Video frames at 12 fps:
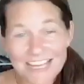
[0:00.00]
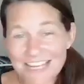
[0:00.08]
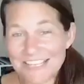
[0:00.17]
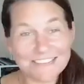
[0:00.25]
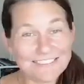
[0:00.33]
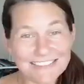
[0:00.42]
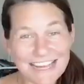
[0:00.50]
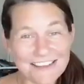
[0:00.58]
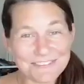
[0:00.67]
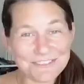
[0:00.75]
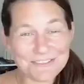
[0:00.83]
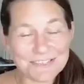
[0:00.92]
You don't
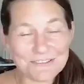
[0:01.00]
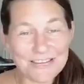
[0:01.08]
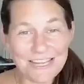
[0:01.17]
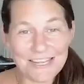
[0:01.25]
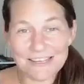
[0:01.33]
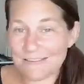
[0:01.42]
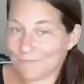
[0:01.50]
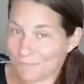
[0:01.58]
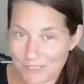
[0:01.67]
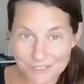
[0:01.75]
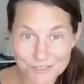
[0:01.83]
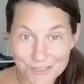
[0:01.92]
have to agree.
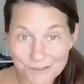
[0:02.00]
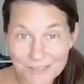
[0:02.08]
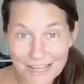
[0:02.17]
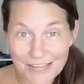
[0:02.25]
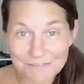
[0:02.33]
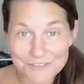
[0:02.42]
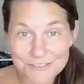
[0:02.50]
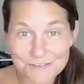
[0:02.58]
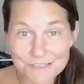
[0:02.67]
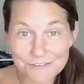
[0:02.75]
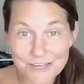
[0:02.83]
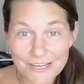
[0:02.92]
You don't have to
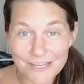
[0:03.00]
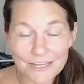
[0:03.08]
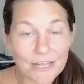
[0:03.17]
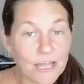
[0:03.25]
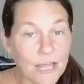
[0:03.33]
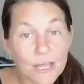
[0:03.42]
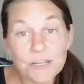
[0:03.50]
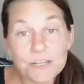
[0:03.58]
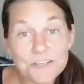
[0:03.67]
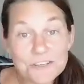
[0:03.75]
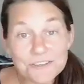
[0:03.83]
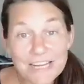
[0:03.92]
agree.
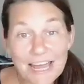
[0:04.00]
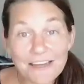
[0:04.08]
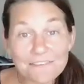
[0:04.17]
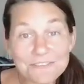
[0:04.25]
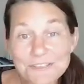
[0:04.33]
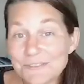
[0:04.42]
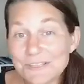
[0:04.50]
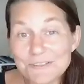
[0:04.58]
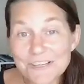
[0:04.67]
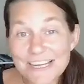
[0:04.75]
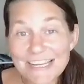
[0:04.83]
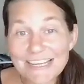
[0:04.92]
You don't have to
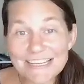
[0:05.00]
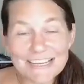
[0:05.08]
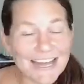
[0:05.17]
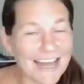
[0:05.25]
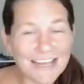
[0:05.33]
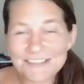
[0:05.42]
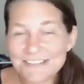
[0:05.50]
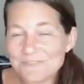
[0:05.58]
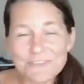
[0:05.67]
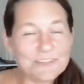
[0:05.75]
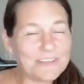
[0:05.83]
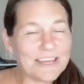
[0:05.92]
agree. I just
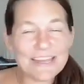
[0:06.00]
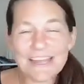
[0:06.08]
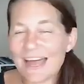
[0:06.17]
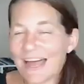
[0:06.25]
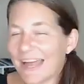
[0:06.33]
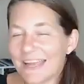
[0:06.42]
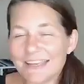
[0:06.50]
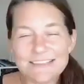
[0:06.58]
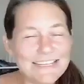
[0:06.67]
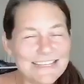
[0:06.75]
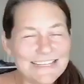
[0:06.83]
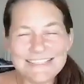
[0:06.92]
feel like I
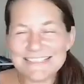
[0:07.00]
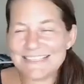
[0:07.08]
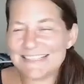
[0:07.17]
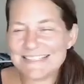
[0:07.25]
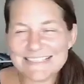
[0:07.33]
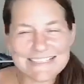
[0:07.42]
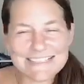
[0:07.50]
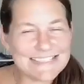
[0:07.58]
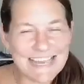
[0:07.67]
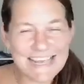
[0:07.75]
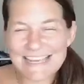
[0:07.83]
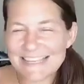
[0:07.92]
need to
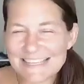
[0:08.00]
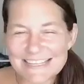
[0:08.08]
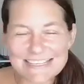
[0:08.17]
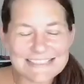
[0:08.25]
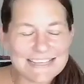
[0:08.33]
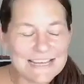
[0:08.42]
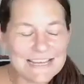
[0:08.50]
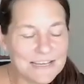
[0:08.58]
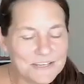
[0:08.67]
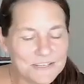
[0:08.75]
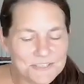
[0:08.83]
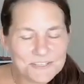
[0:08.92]
say this
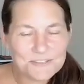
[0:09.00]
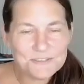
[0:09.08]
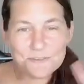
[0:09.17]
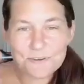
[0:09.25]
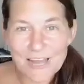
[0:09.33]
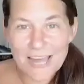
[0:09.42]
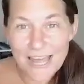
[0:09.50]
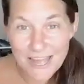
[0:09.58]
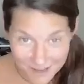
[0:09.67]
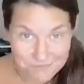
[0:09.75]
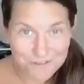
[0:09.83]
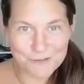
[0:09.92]
to
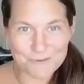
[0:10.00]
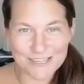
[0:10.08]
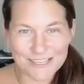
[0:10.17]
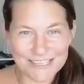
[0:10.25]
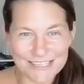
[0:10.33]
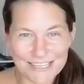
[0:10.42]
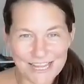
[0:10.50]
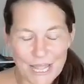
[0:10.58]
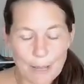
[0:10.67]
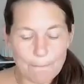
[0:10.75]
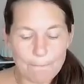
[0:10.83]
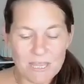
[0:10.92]
everyone
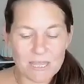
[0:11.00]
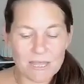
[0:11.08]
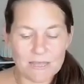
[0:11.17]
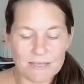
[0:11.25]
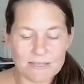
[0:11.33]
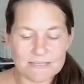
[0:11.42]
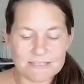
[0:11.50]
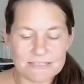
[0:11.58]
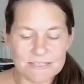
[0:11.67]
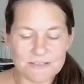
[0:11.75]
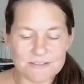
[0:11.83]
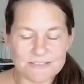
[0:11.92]
because
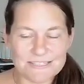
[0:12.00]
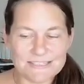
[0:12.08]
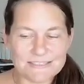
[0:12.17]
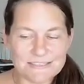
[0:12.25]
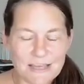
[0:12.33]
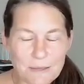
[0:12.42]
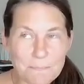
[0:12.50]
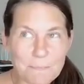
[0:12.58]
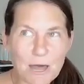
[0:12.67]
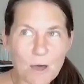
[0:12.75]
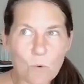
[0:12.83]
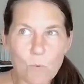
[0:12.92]
there's some
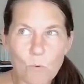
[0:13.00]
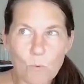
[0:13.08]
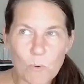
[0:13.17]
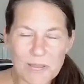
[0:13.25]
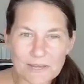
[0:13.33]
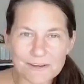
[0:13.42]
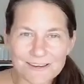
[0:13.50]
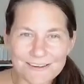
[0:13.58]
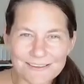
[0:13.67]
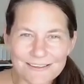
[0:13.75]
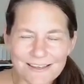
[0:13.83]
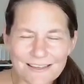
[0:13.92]

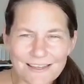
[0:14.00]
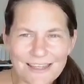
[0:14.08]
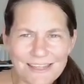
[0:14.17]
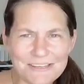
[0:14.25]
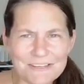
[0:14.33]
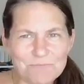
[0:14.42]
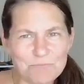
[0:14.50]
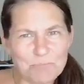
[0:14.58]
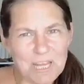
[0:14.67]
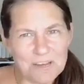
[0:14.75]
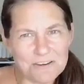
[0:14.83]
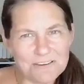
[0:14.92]
weird kind of
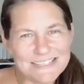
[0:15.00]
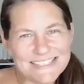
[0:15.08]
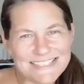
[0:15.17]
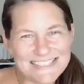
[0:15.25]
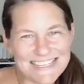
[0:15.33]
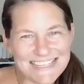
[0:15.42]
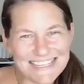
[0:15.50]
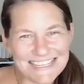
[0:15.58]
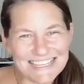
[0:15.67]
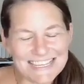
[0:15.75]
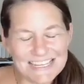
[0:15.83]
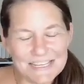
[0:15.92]
parasitic